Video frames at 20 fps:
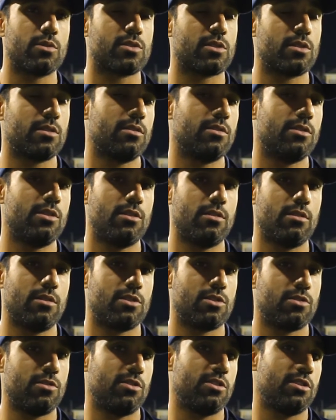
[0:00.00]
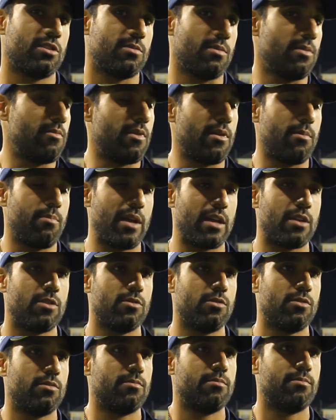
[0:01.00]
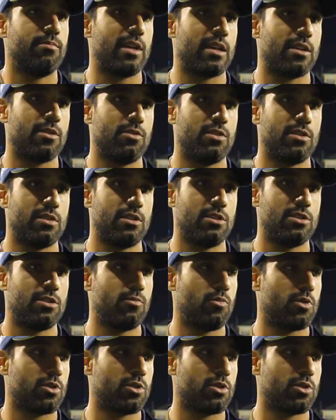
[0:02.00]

So I sort of just went right, back your decision,